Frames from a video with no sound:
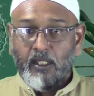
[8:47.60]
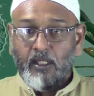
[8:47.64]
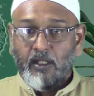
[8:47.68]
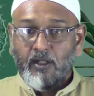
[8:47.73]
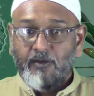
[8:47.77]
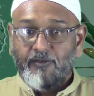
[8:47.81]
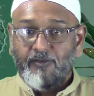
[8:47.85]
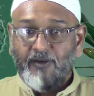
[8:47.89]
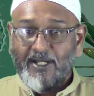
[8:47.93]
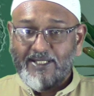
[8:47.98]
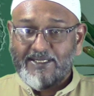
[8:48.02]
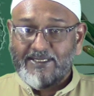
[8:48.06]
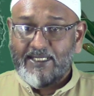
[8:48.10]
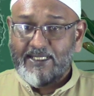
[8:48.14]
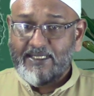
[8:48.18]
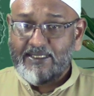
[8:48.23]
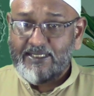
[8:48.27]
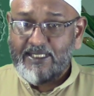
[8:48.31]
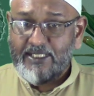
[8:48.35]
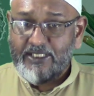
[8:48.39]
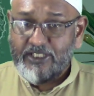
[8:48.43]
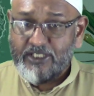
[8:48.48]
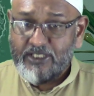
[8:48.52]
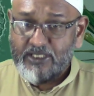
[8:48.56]
Fasting
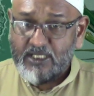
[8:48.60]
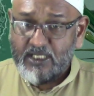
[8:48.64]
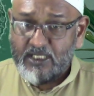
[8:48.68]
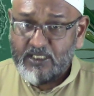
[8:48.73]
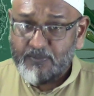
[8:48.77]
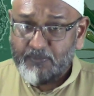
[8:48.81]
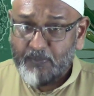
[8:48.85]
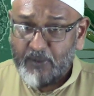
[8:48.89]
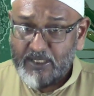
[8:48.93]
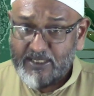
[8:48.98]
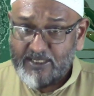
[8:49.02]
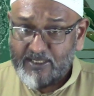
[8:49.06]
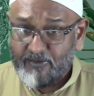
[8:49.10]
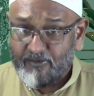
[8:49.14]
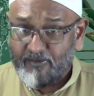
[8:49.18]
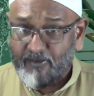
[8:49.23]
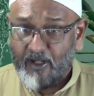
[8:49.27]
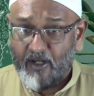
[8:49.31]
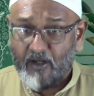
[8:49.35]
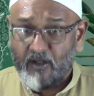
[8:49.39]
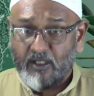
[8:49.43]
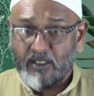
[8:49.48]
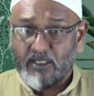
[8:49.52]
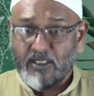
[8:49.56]
teaches us
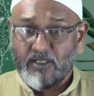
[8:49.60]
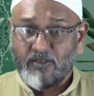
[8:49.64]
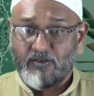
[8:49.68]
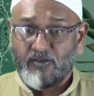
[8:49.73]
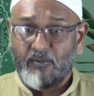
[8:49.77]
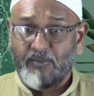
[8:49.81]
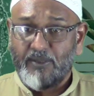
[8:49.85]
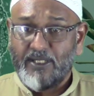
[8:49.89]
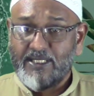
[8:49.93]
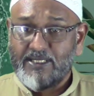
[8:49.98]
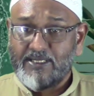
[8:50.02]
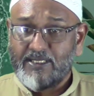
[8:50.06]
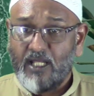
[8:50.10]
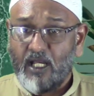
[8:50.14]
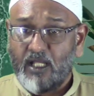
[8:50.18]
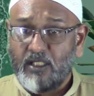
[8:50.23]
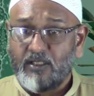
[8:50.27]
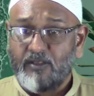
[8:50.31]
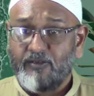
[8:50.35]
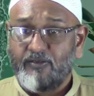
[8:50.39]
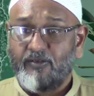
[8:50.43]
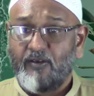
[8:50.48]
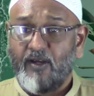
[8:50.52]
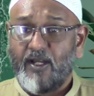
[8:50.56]
perseverance. From the start
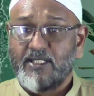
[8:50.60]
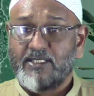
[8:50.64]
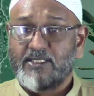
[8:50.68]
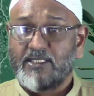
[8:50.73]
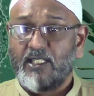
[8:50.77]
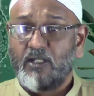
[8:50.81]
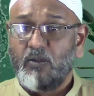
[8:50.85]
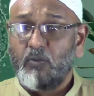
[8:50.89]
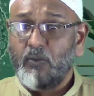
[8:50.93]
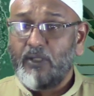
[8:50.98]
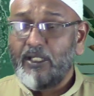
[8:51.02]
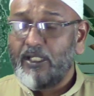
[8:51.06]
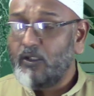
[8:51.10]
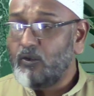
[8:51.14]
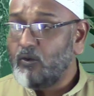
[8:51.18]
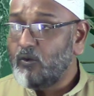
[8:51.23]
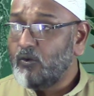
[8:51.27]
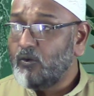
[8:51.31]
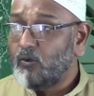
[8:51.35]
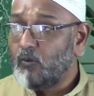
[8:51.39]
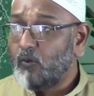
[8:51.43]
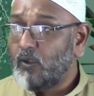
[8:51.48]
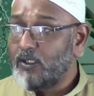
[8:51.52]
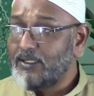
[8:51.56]
of fasting, we
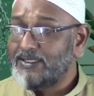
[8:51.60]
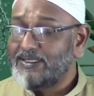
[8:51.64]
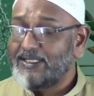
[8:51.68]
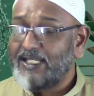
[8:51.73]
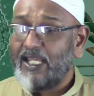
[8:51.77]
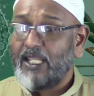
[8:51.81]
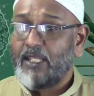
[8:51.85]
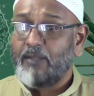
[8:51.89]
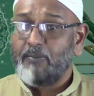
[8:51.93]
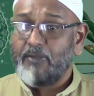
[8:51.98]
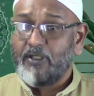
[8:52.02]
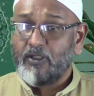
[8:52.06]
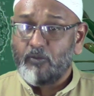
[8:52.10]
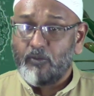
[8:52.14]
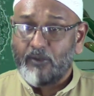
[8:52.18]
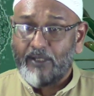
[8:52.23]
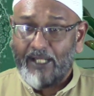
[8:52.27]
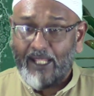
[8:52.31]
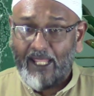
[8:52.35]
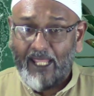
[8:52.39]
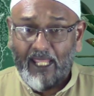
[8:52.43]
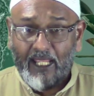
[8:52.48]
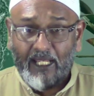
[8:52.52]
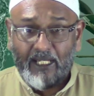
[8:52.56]
know what time it would
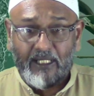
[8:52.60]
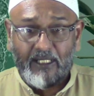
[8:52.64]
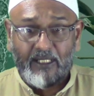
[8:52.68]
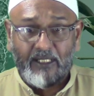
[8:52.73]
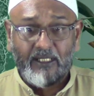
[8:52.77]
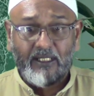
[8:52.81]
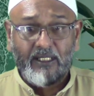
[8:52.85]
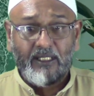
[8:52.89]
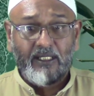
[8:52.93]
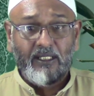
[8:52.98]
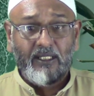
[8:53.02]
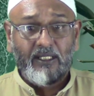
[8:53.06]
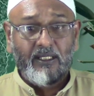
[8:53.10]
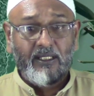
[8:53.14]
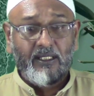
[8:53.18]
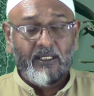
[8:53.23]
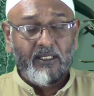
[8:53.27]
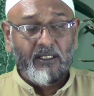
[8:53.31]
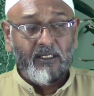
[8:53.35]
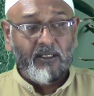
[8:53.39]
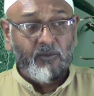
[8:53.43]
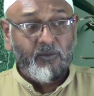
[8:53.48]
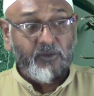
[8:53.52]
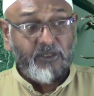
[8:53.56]
end,
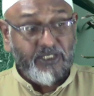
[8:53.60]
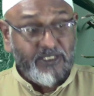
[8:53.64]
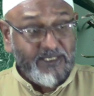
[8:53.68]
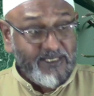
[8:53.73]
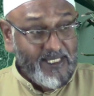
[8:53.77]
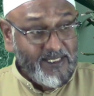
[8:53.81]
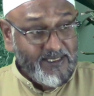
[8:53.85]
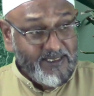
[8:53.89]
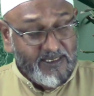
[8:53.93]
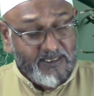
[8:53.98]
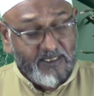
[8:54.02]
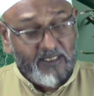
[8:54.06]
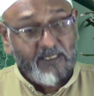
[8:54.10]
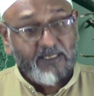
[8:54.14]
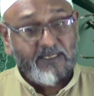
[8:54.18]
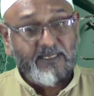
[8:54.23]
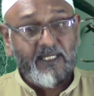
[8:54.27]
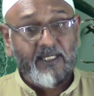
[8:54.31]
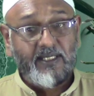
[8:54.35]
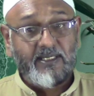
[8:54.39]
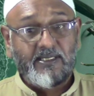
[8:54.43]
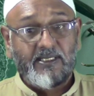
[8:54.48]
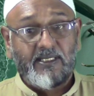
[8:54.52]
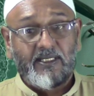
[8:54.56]
which is at
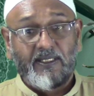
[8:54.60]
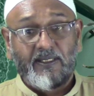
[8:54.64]
sunset.